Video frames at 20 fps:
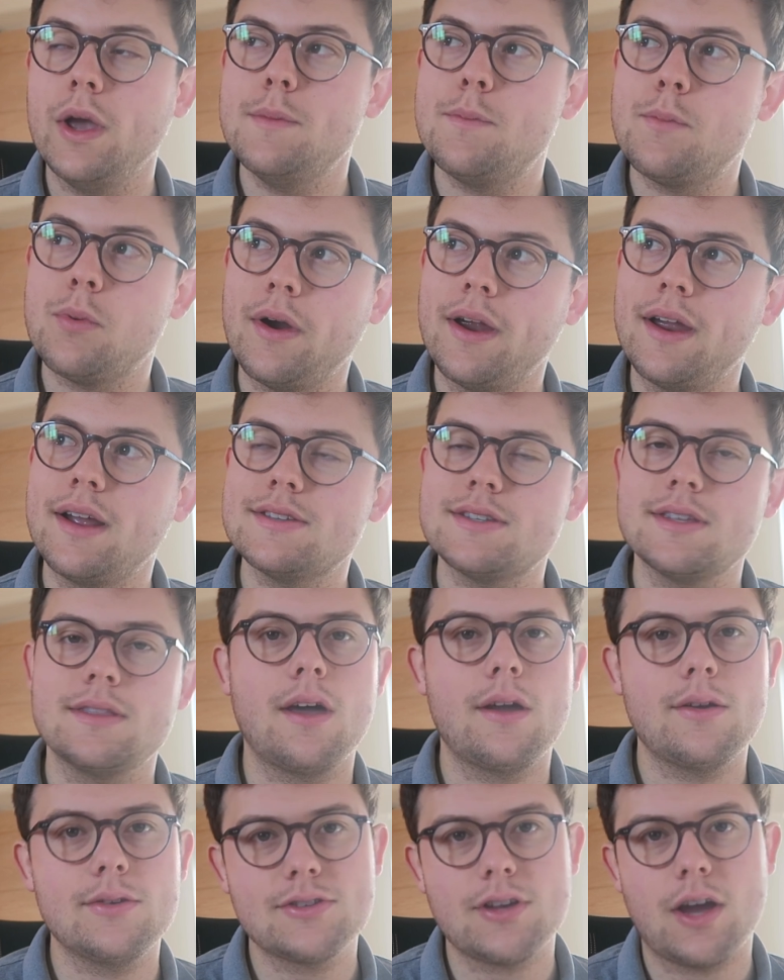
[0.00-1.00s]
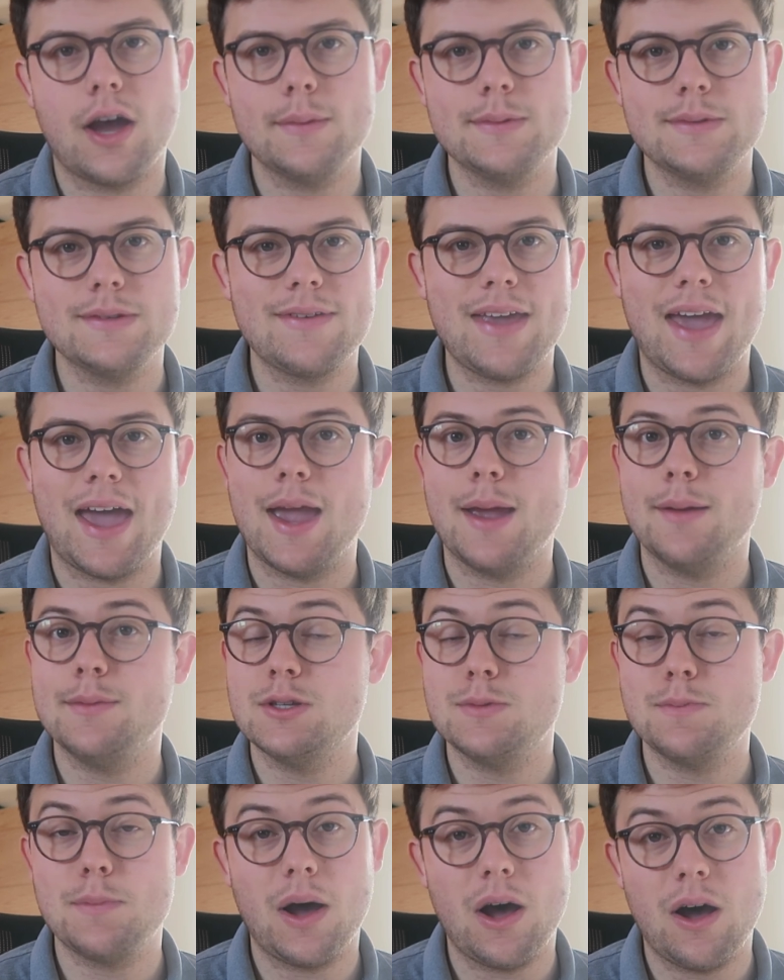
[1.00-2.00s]
he brings in those types of games.
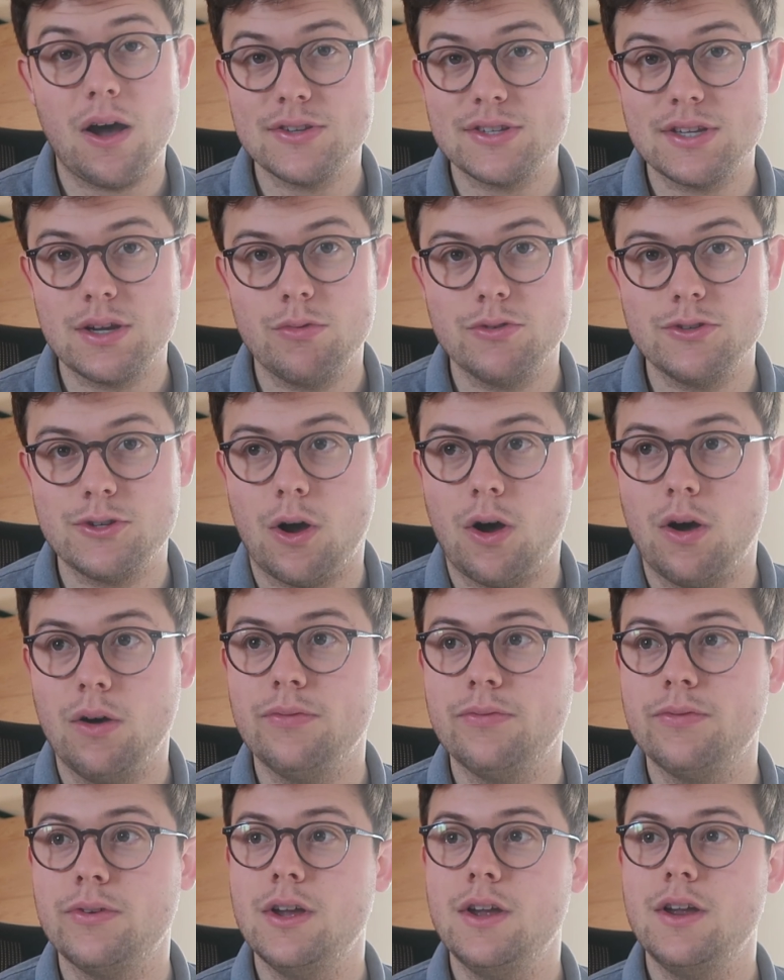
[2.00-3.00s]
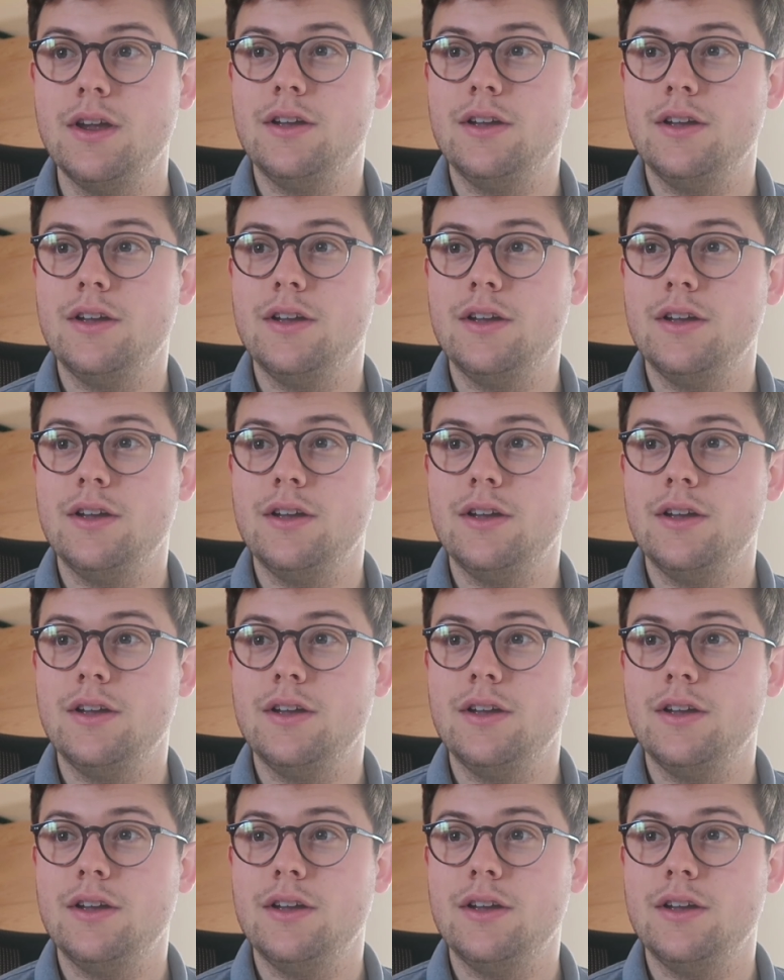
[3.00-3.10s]
His passing was off.